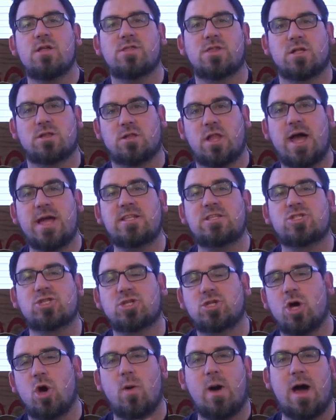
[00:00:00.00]
the lights
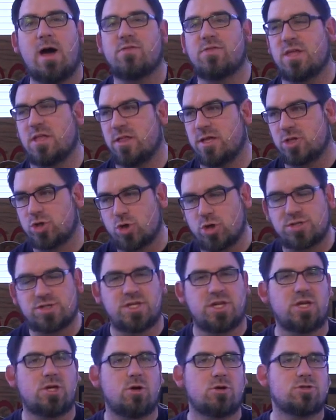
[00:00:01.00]
go out, the
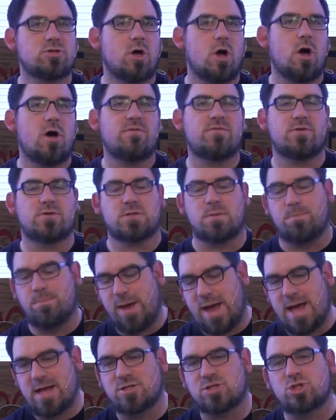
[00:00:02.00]
electricity goes off, there's a
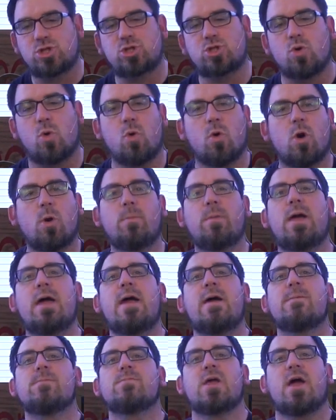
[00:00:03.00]
bad storm,
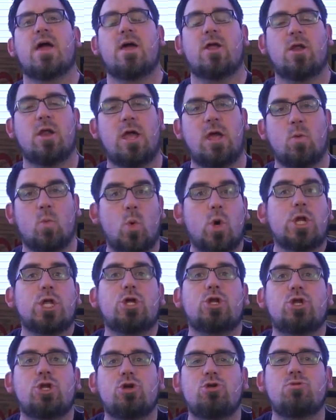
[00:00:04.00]
and, and what do
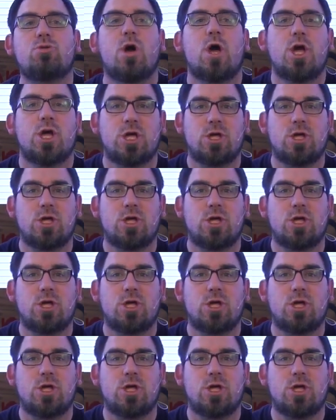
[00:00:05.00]
you do?